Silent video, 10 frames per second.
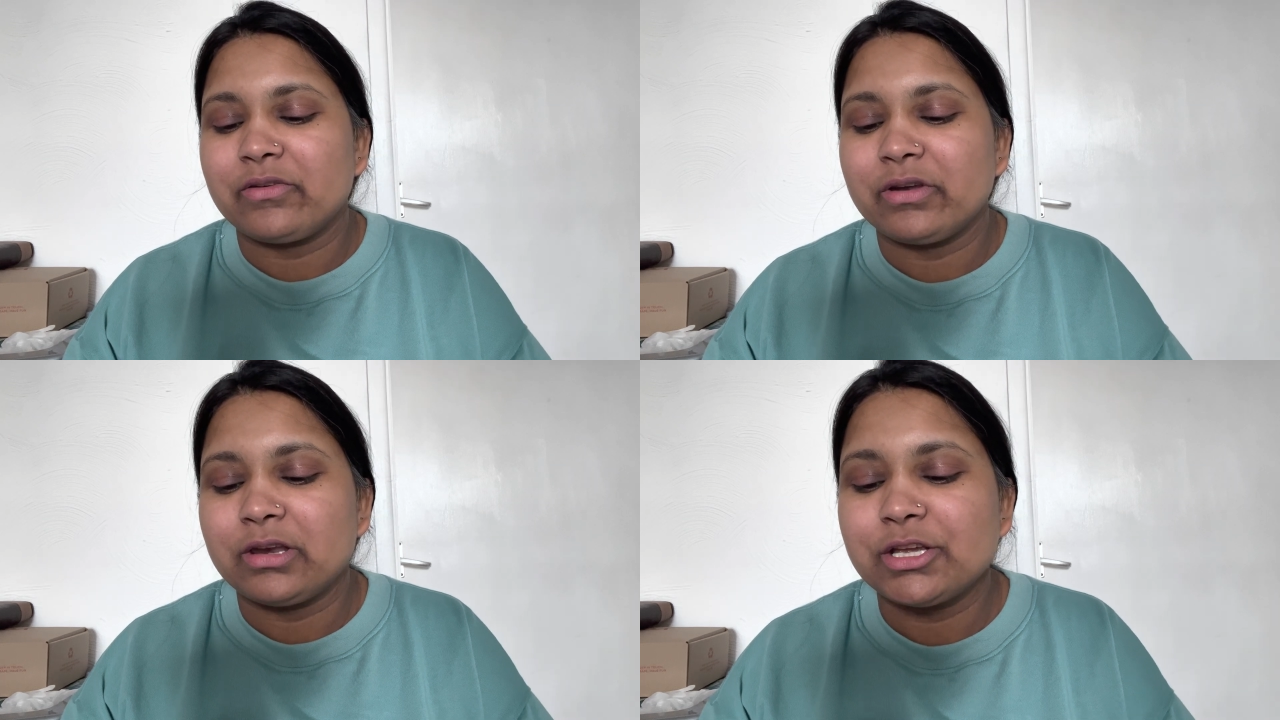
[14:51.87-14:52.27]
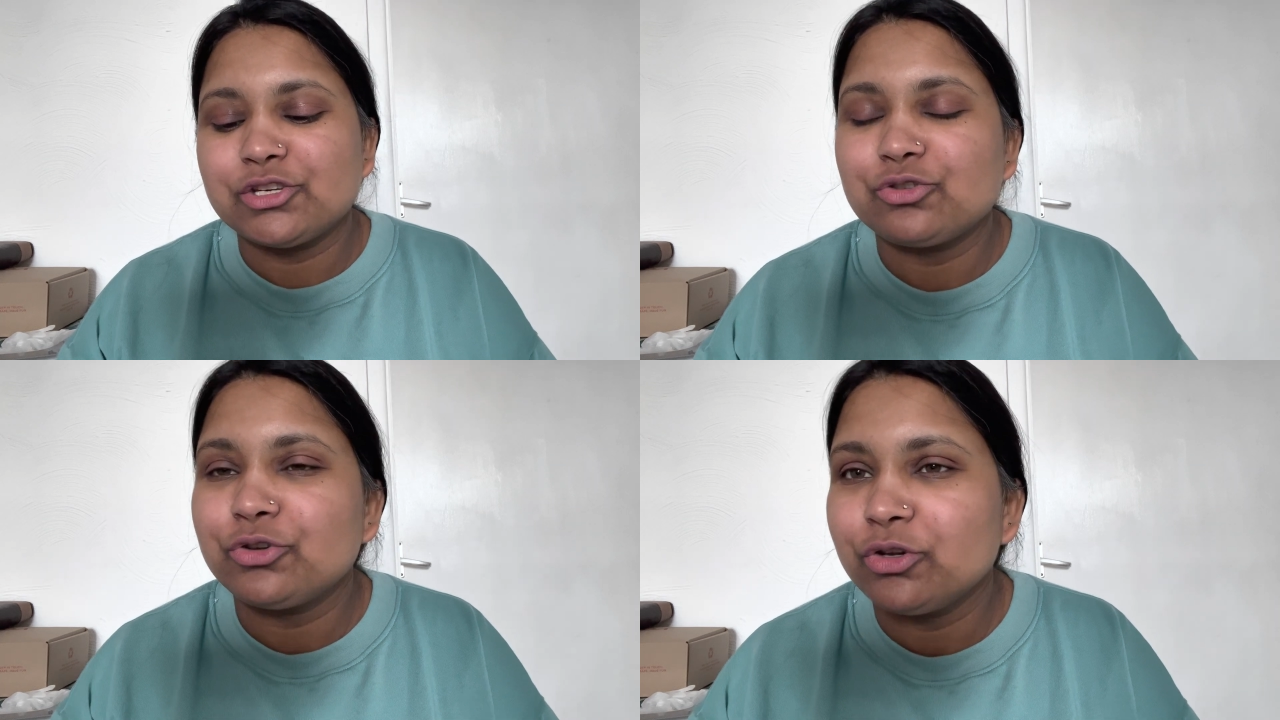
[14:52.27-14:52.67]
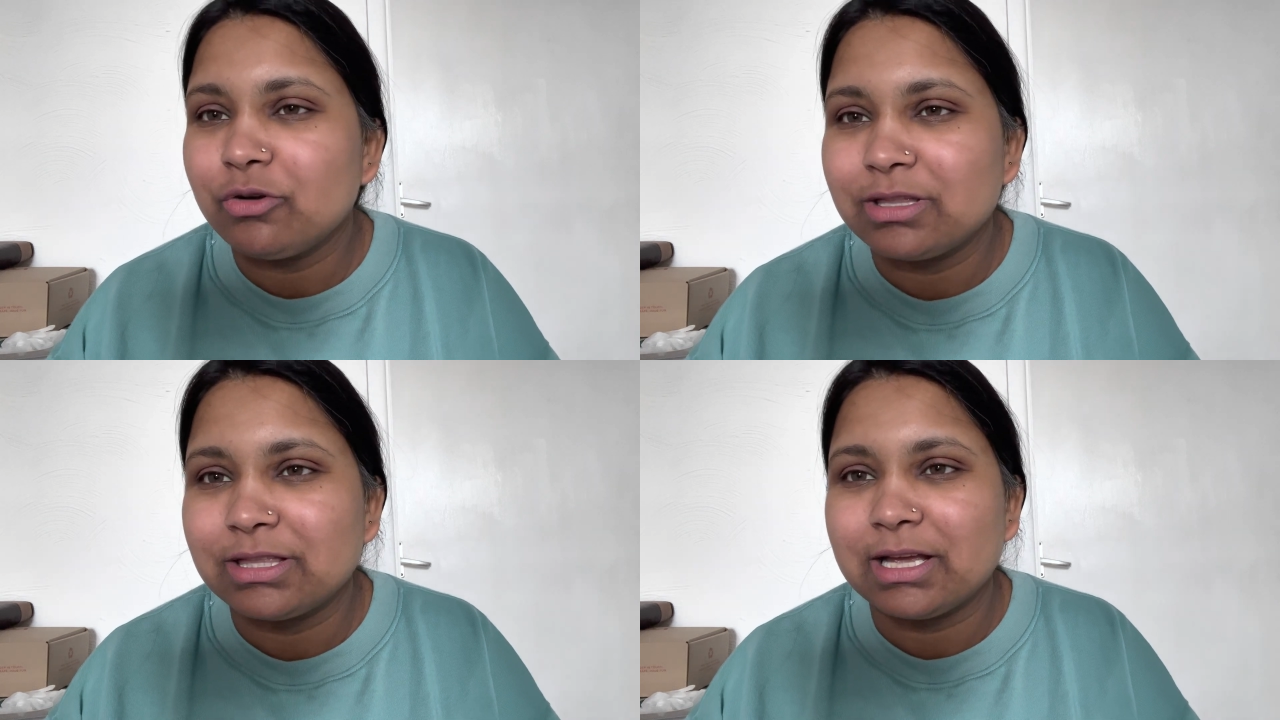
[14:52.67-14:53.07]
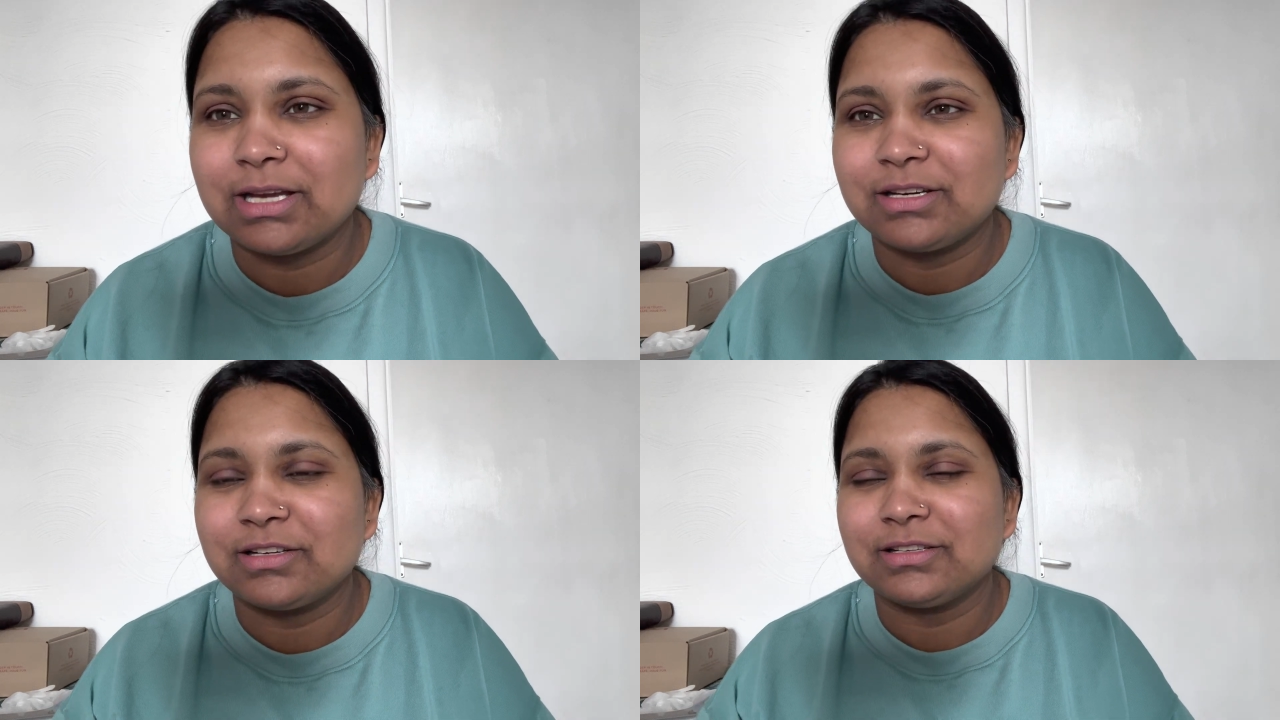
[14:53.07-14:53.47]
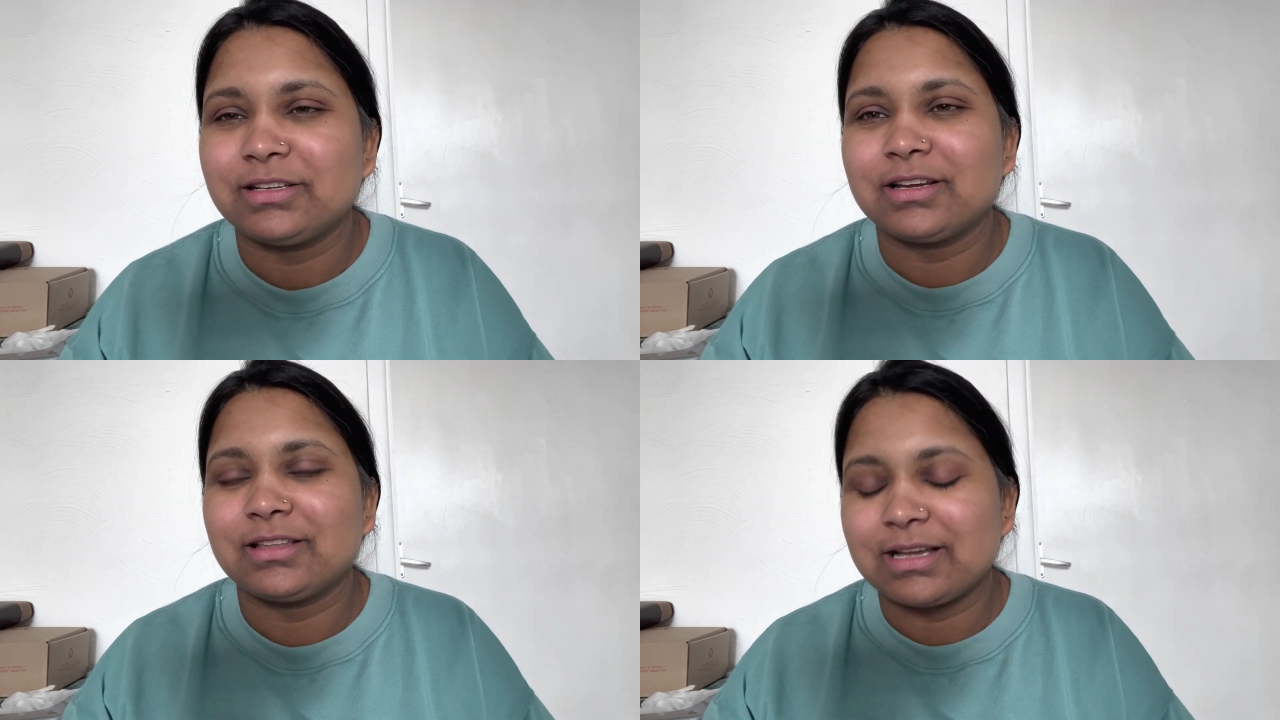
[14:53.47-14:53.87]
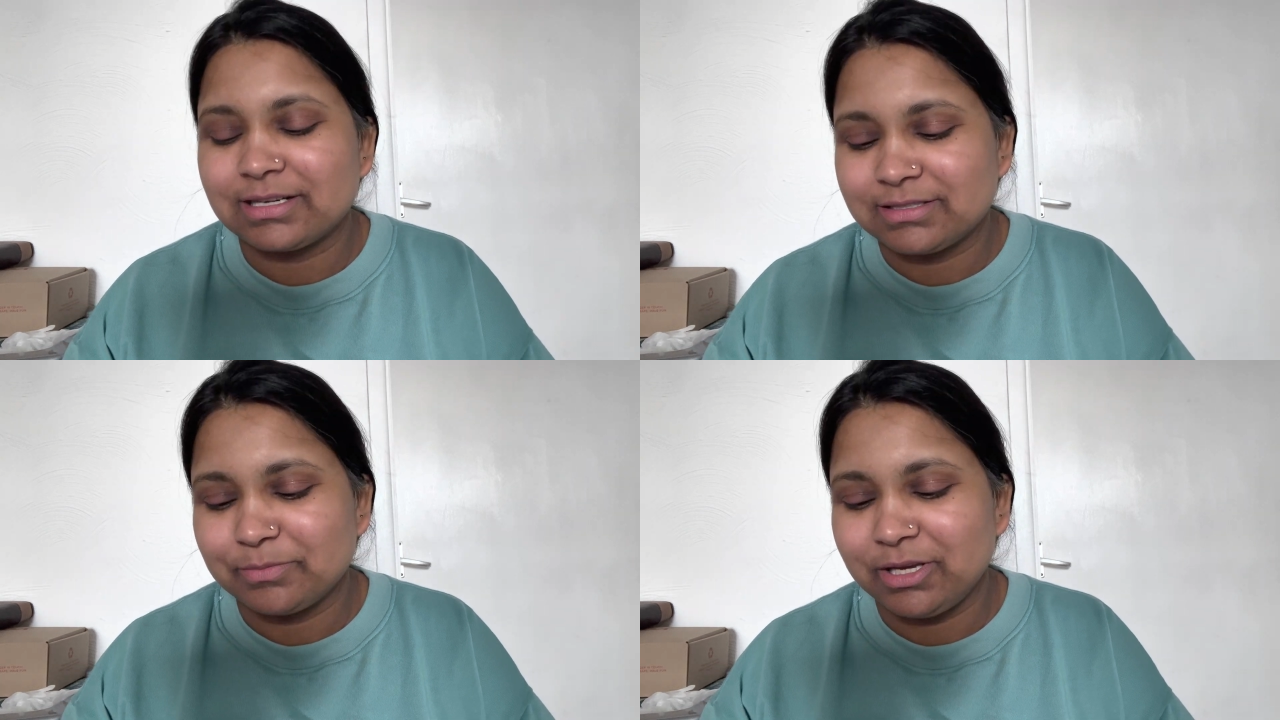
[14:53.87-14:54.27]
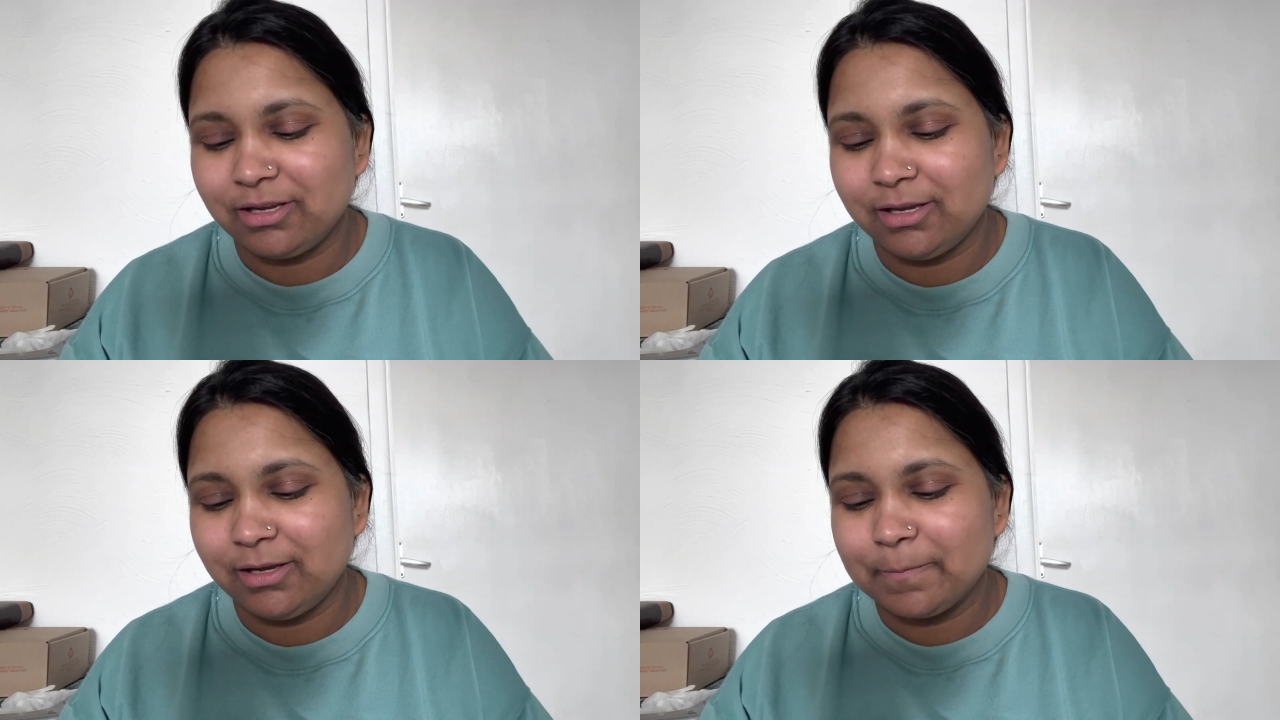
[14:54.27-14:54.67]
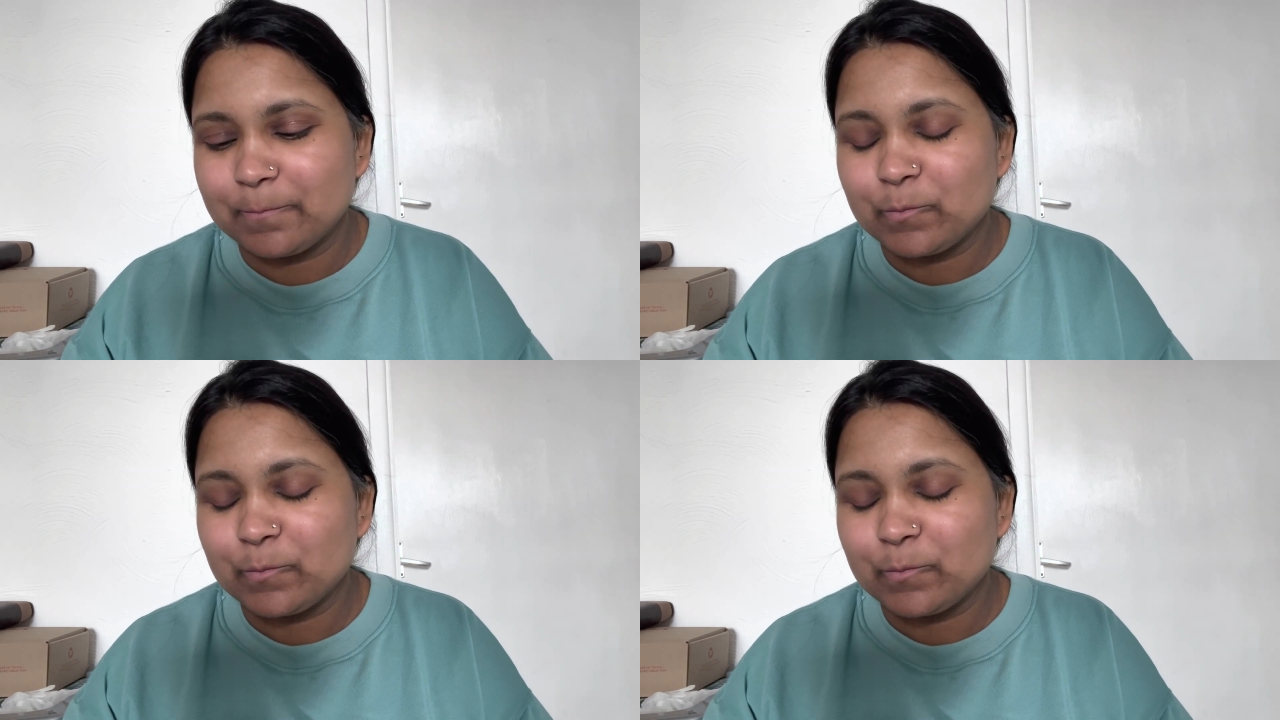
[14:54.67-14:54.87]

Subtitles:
relate to you on that. Yeah, that's me.